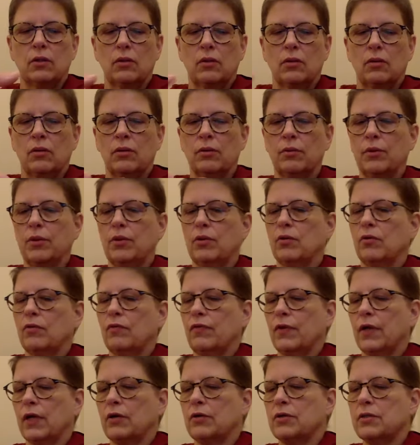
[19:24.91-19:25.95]
or with your
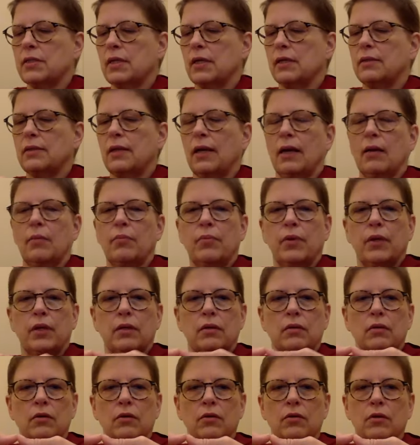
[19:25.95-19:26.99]
fingers on top
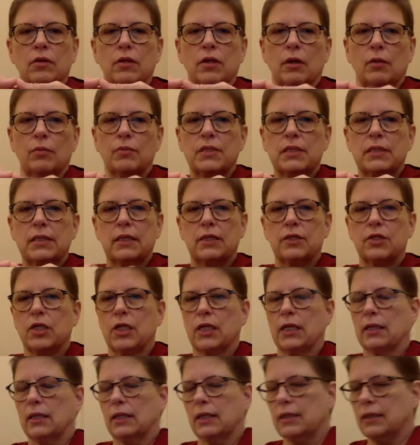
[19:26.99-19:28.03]
and your thumbs
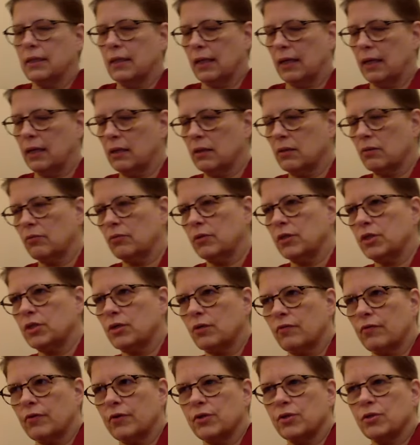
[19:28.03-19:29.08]
touching like that,
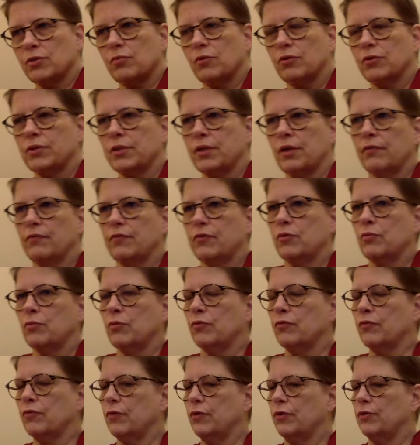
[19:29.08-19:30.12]
whichever is most
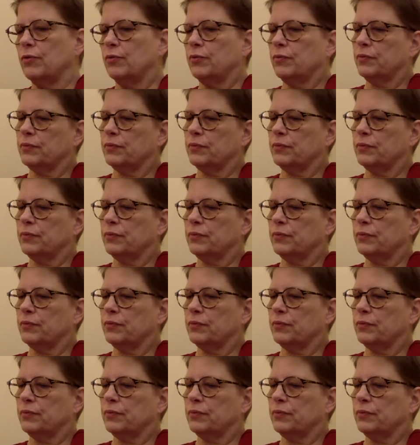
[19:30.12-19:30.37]
comfortable for you.